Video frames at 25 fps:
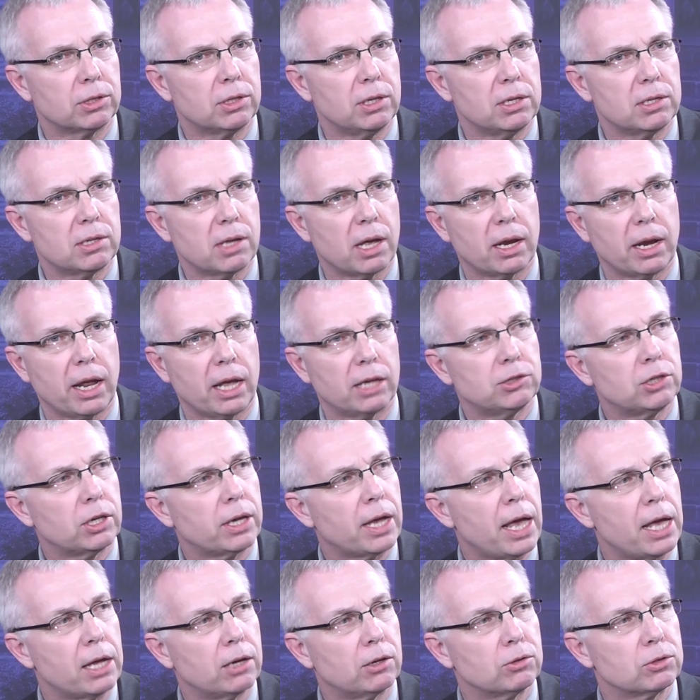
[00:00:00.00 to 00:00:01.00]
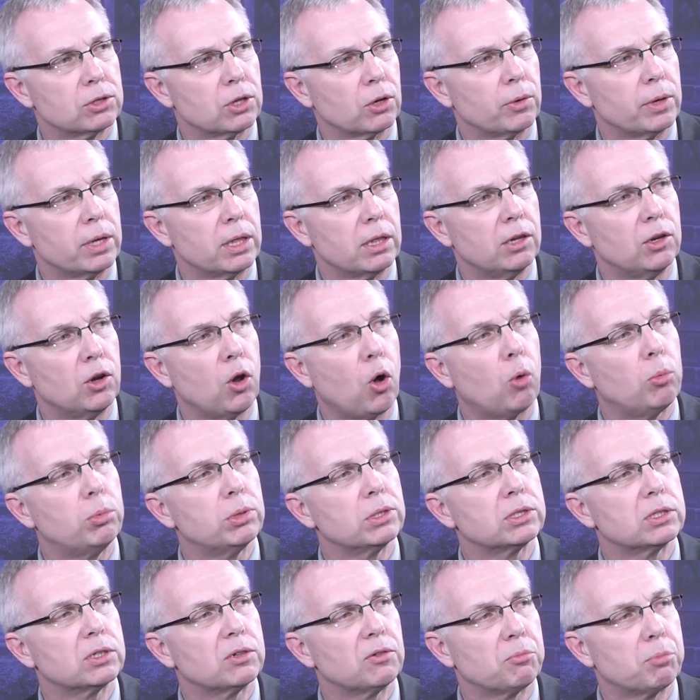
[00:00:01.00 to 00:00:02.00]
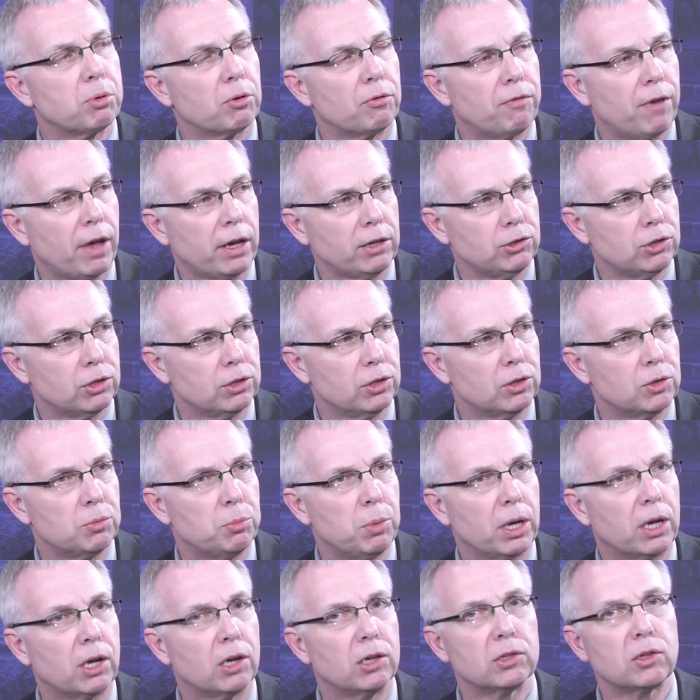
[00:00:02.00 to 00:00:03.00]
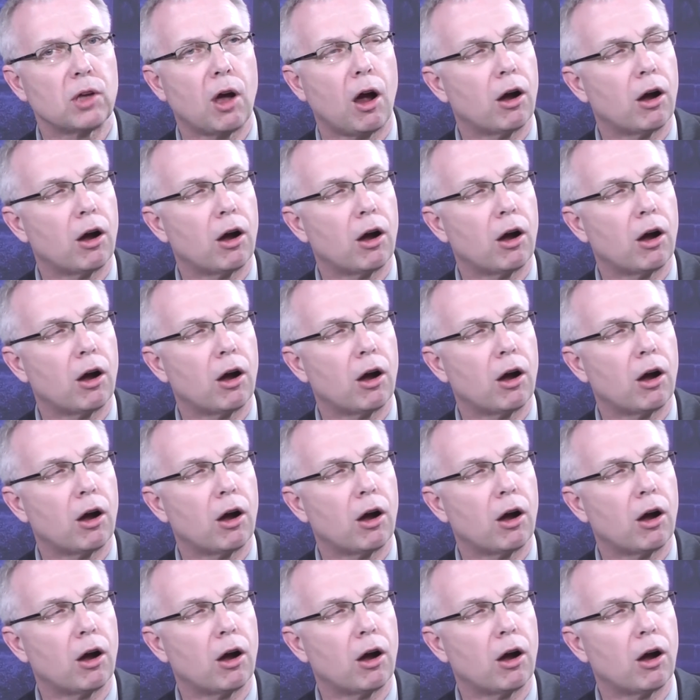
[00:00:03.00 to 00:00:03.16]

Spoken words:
he said, educators are in the noblest of professions because